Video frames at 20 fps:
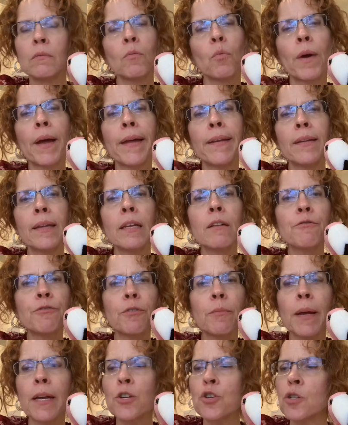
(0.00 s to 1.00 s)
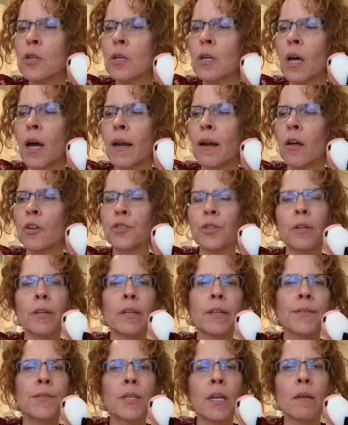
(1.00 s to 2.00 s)
When the information on
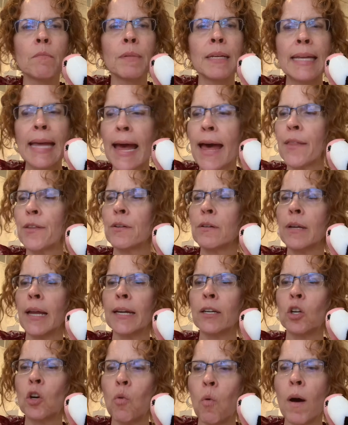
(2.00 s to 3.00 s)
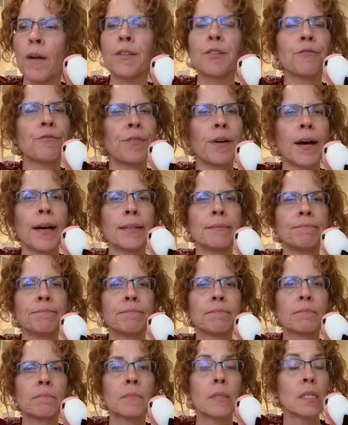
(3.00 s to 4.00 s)
alternatives can be gathered and quantified,
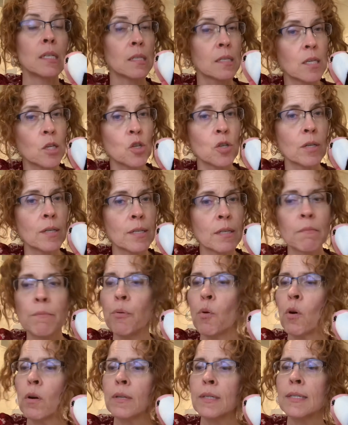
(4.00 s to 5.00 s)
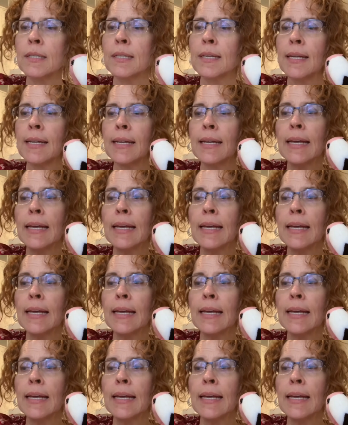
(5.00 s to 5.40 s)
the decision is important,